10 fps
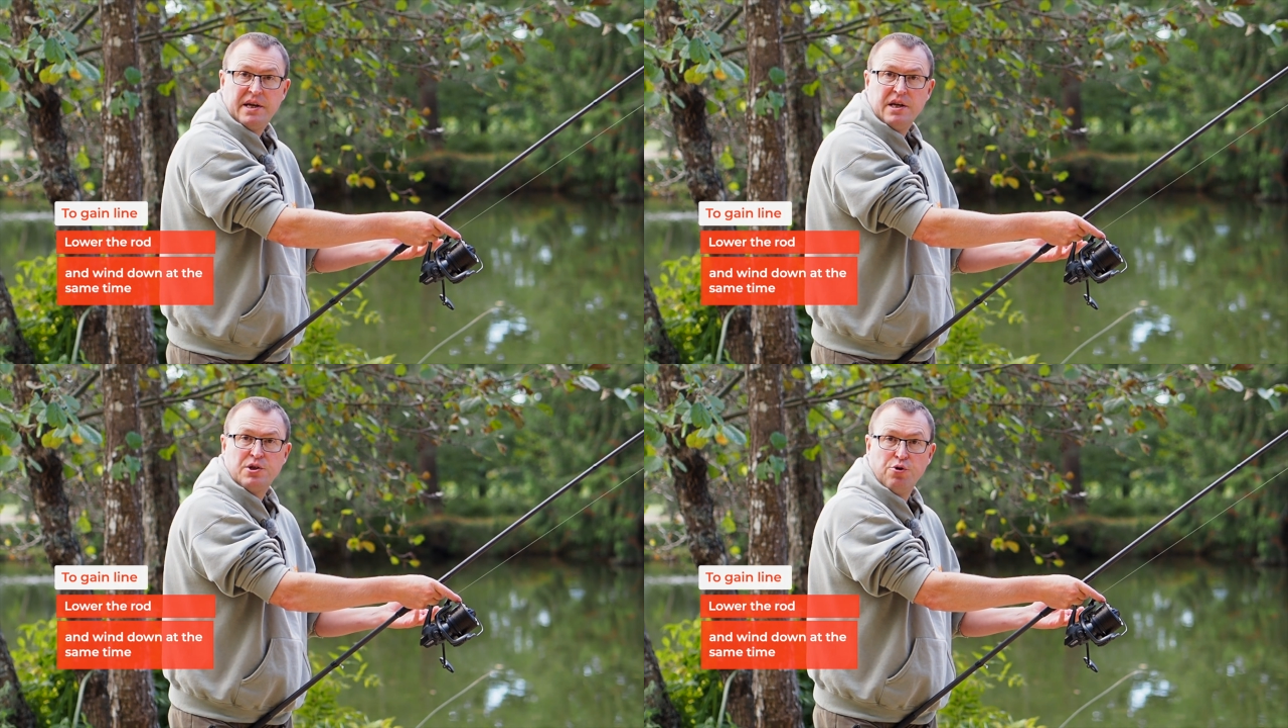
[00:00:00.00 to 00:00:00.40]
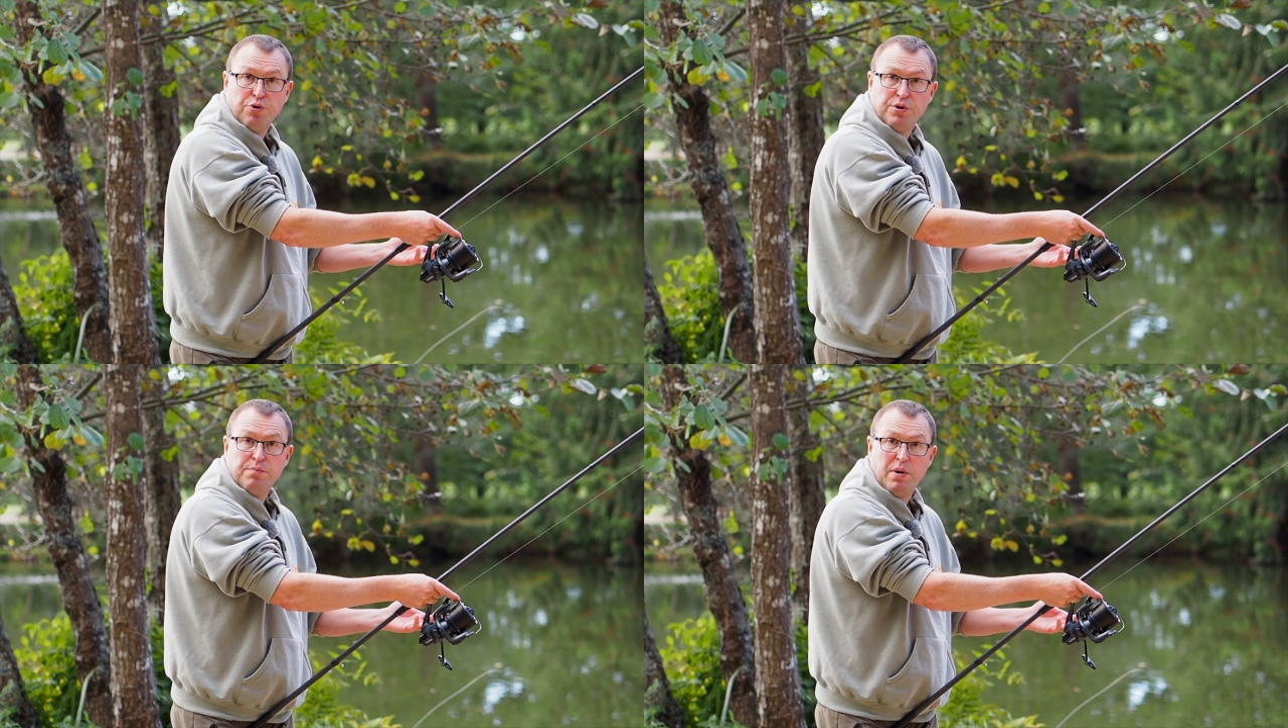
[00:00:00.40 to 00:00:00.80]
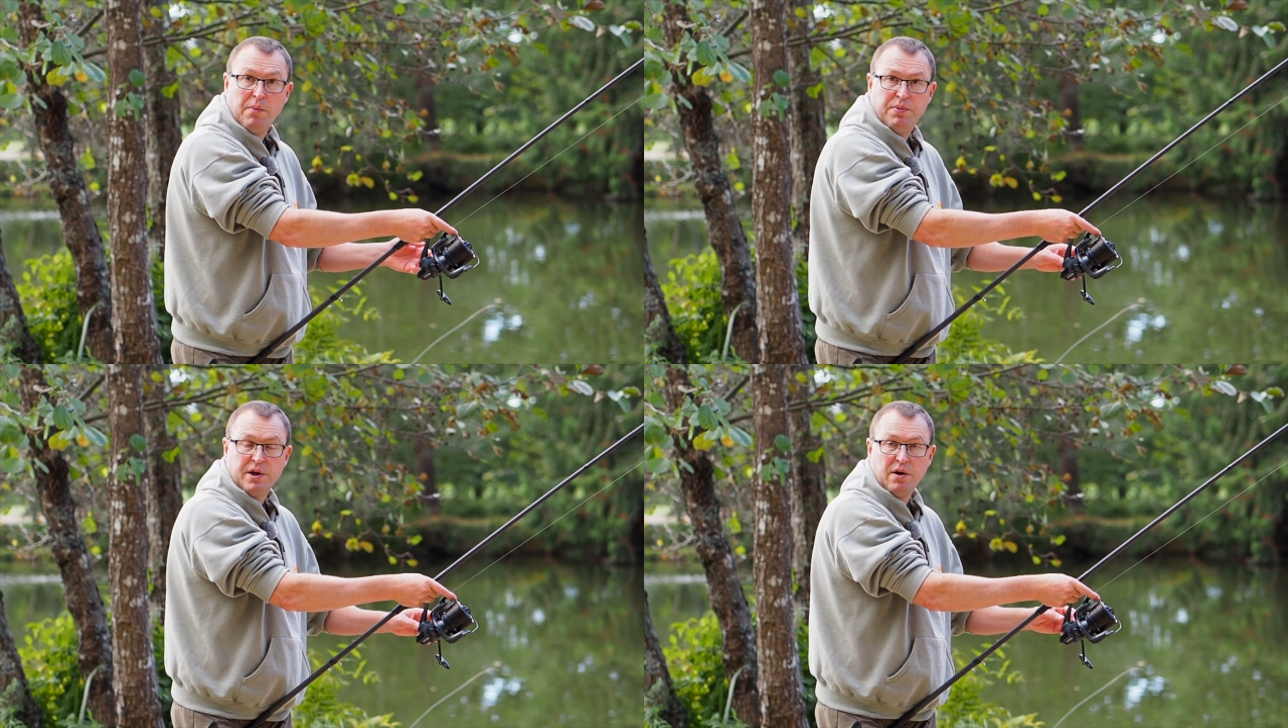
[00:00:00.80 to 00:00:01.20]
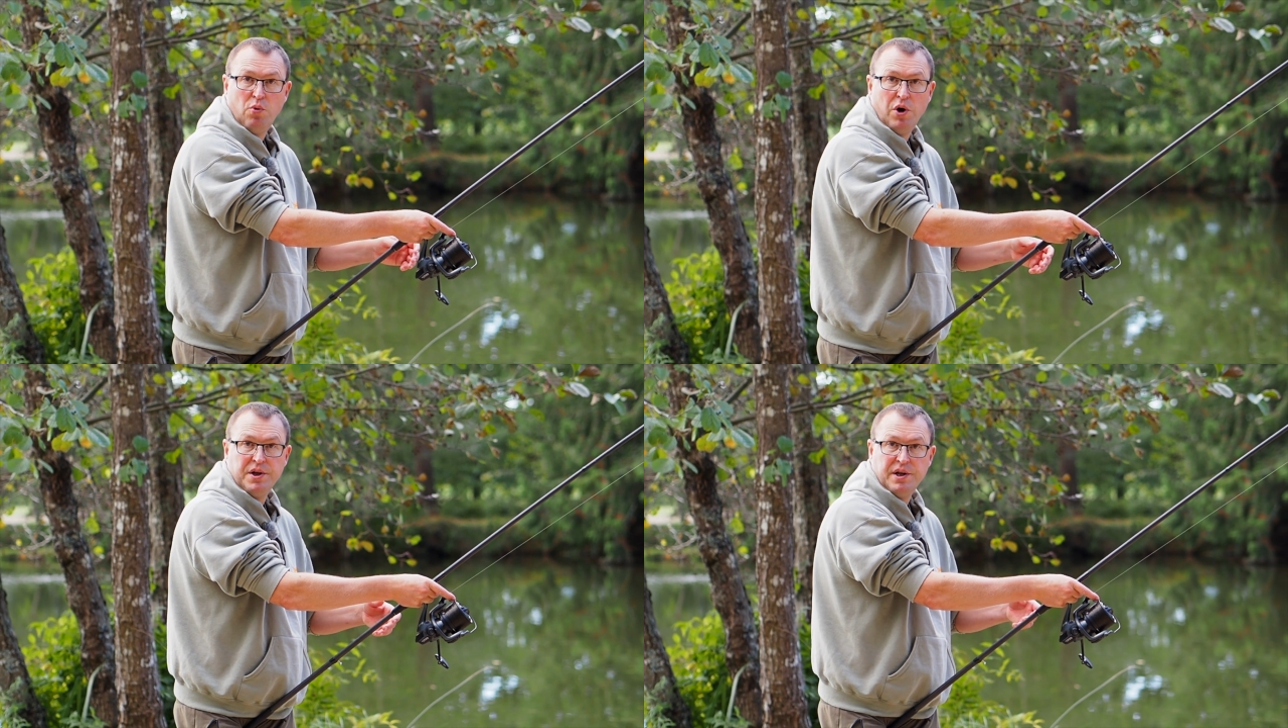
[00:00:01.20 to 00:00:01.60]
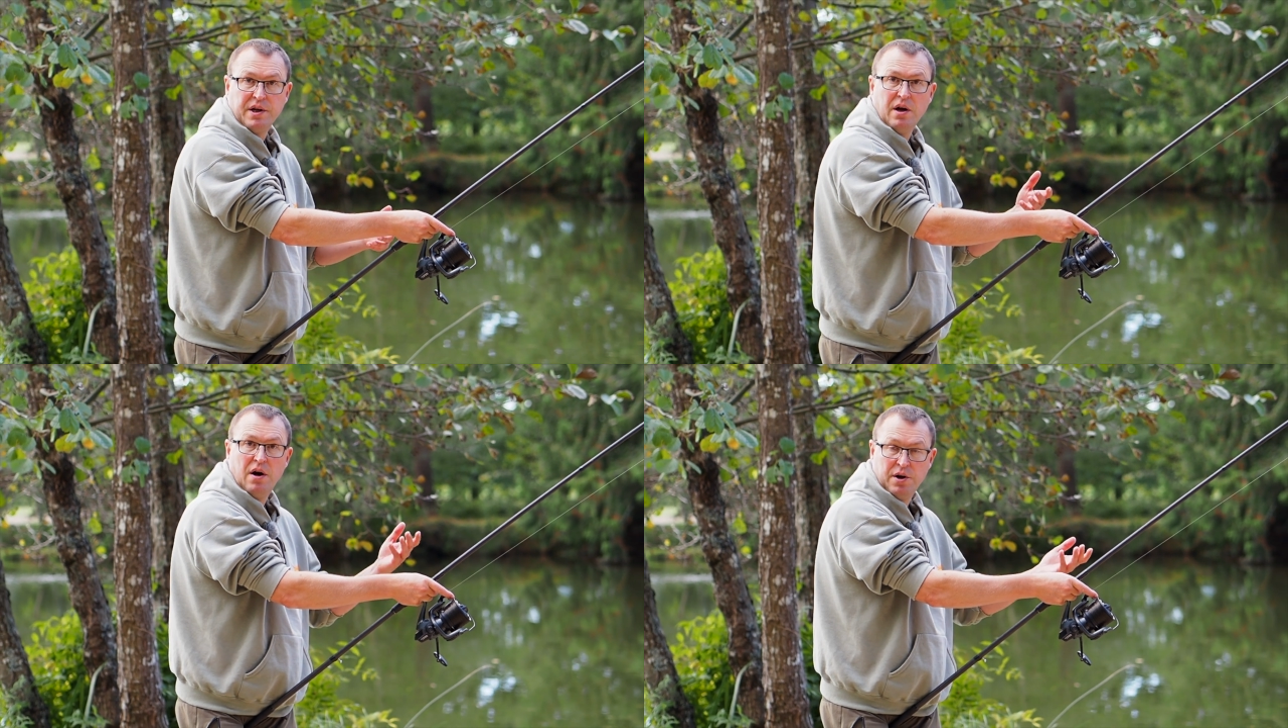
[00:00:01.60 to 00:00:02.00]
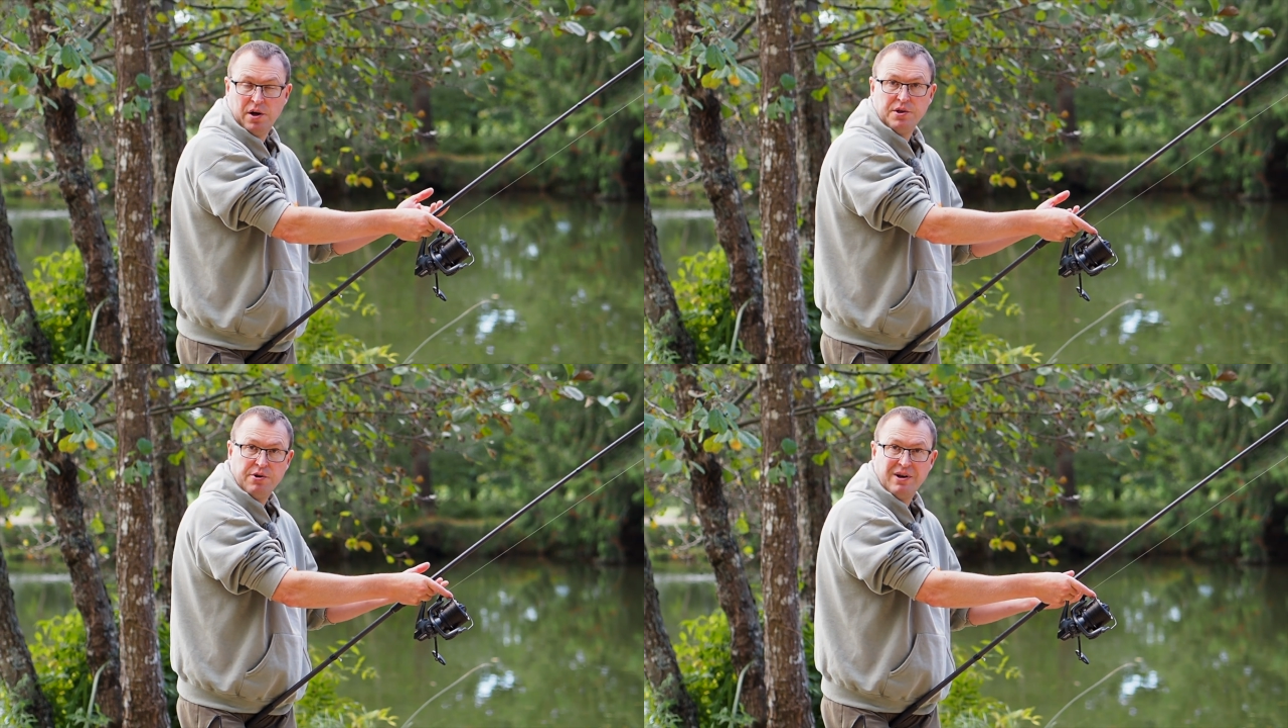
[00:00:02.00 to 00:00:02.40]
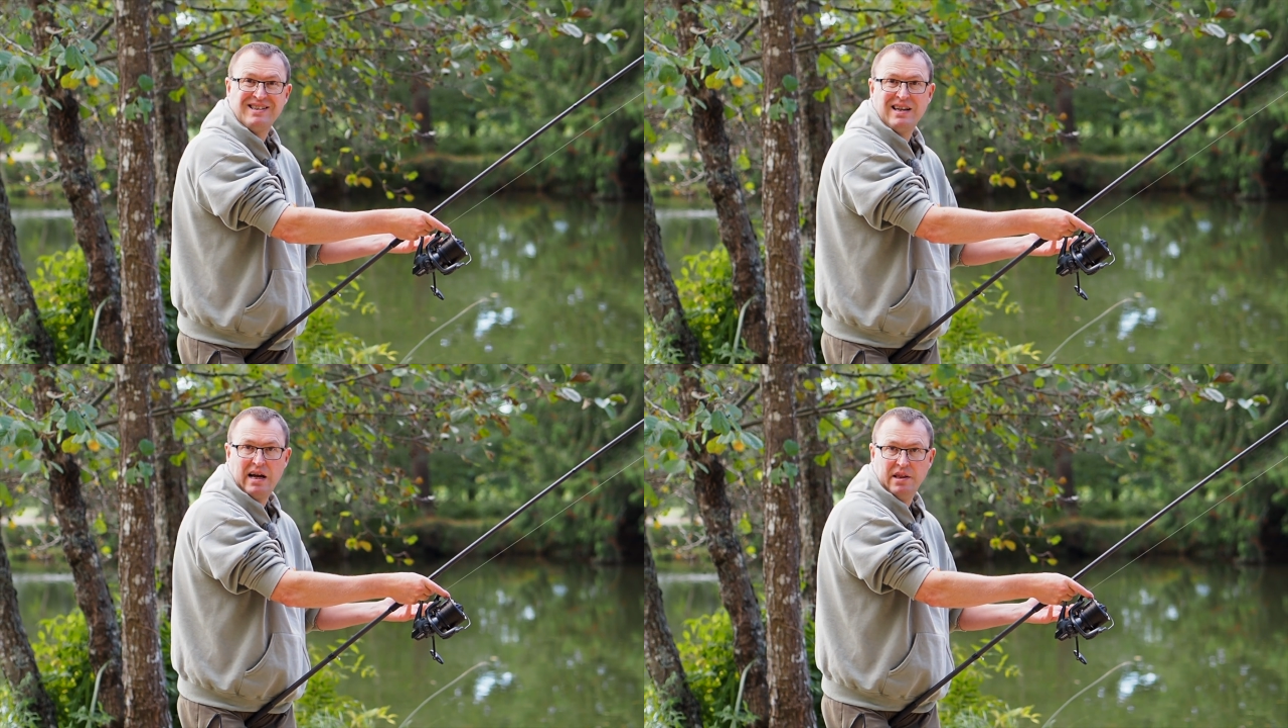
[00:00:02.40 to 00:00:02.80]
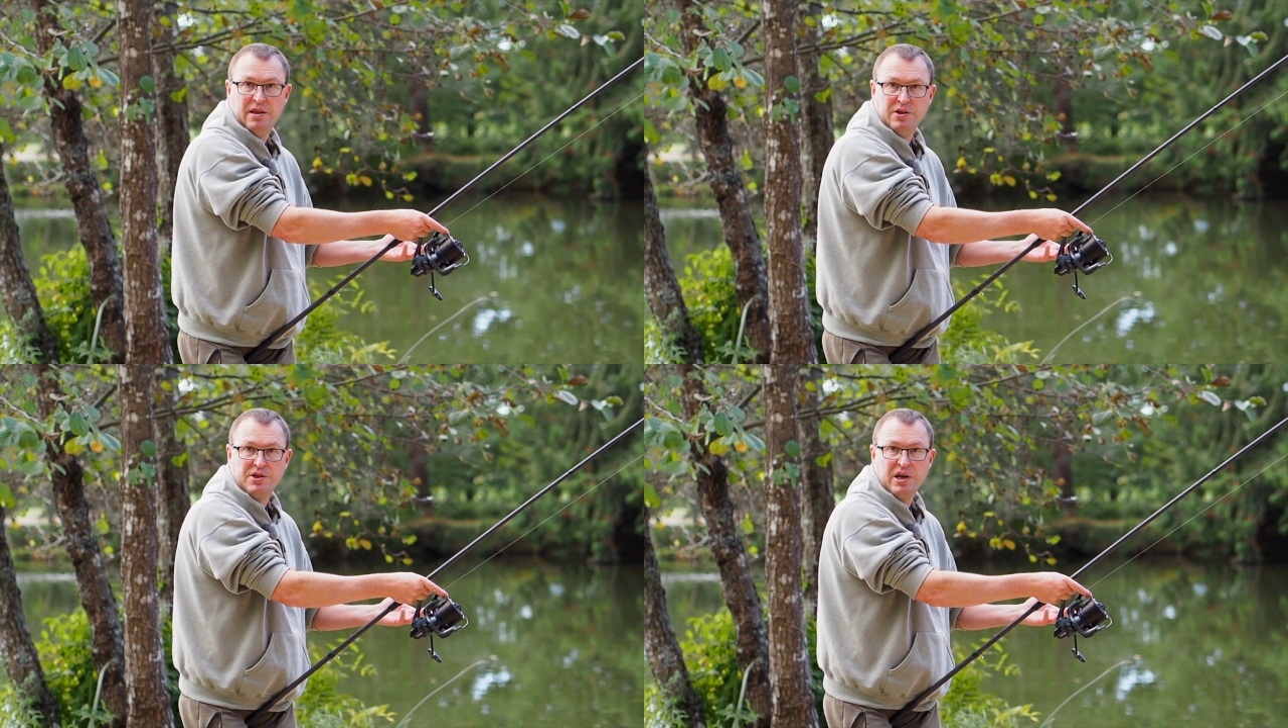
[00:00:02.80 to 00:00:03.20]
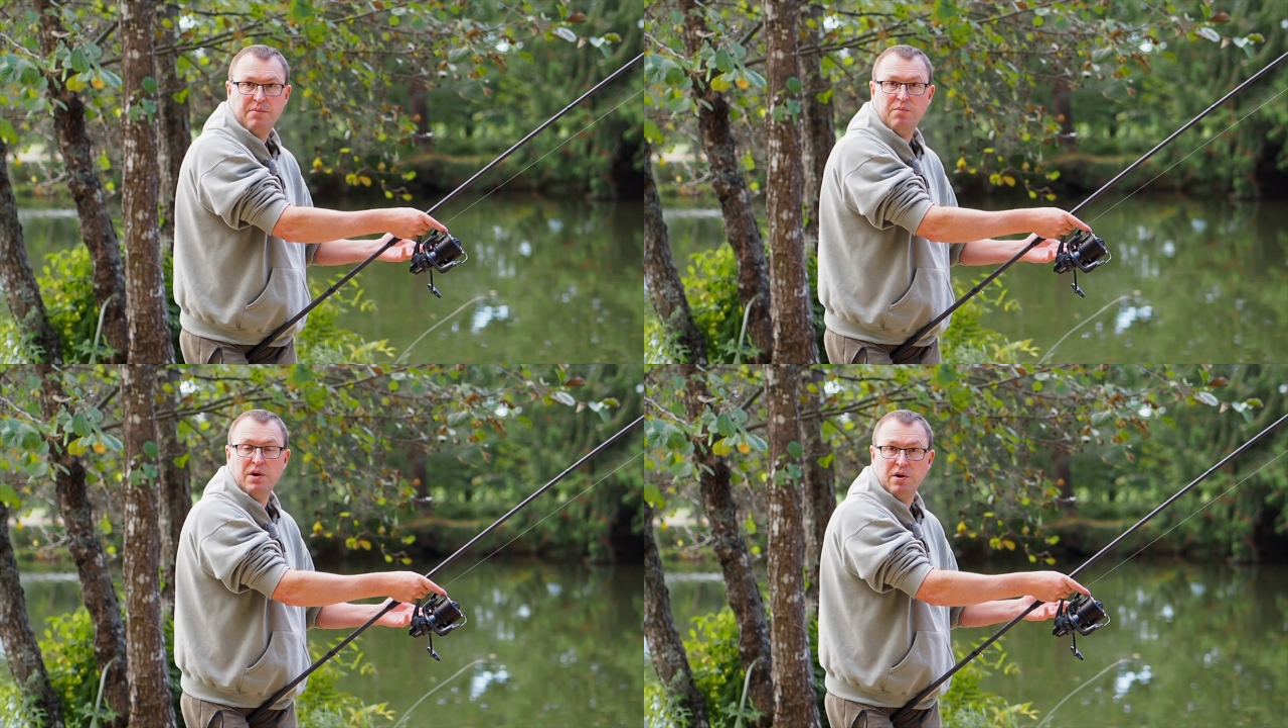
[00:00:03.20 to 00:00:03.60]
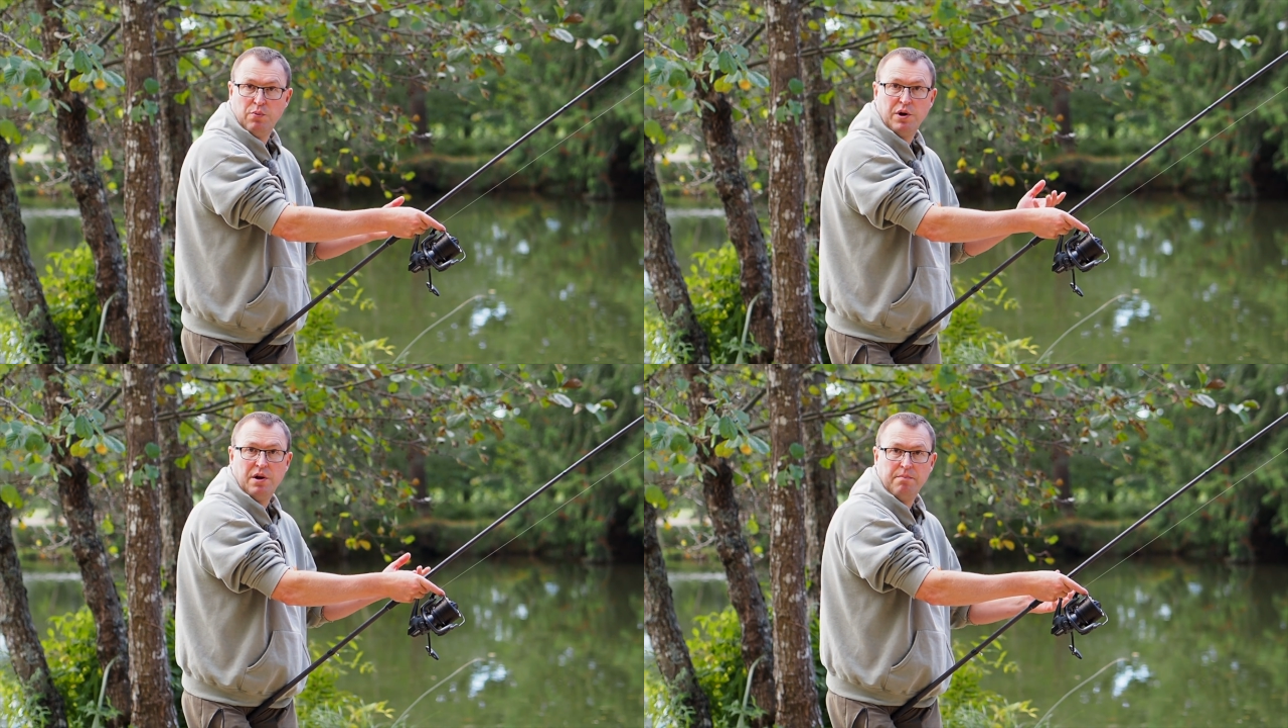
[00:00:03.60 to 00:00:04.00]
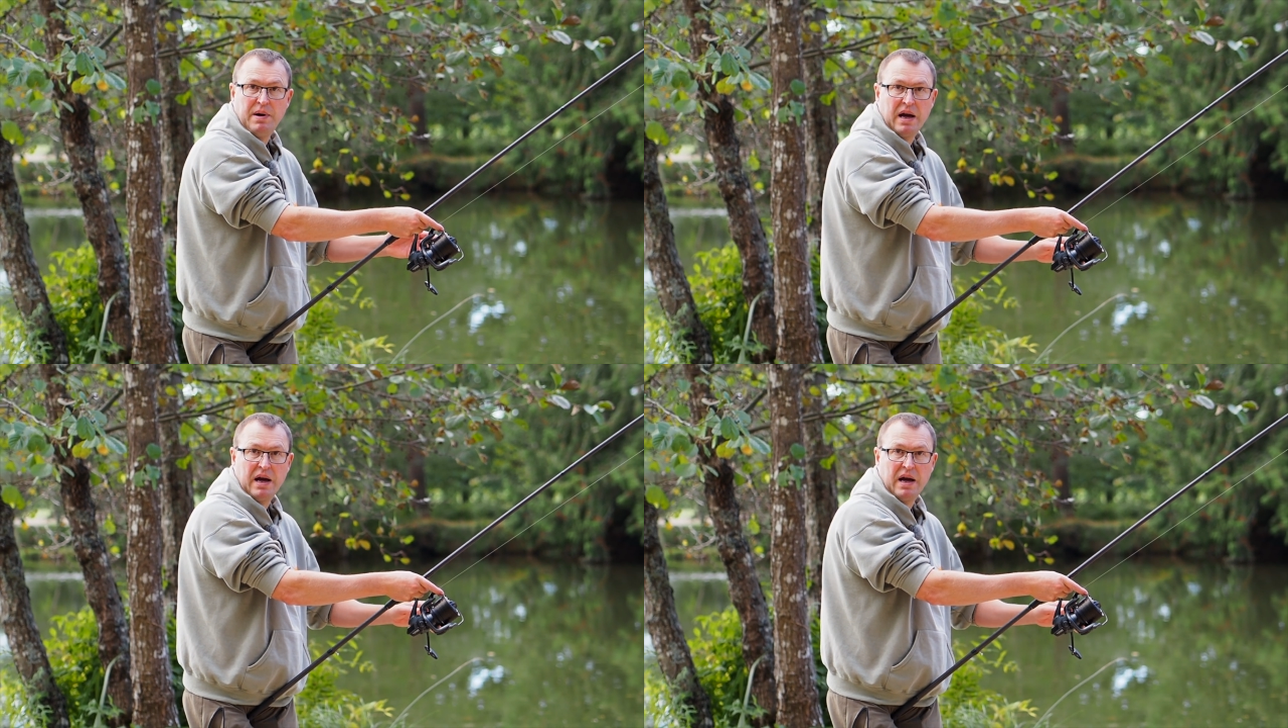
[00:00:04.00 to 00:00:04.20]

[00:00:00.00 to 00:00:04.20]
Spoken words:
is called pumping and winding, and I do exactly the same when I'm back